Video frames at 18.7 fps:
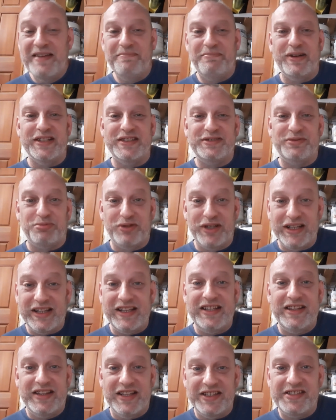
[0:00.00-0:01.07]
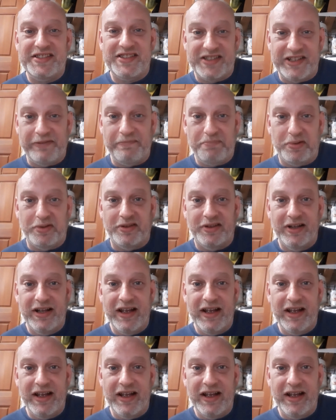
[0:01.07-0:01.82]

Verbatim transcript: But it's really this simple.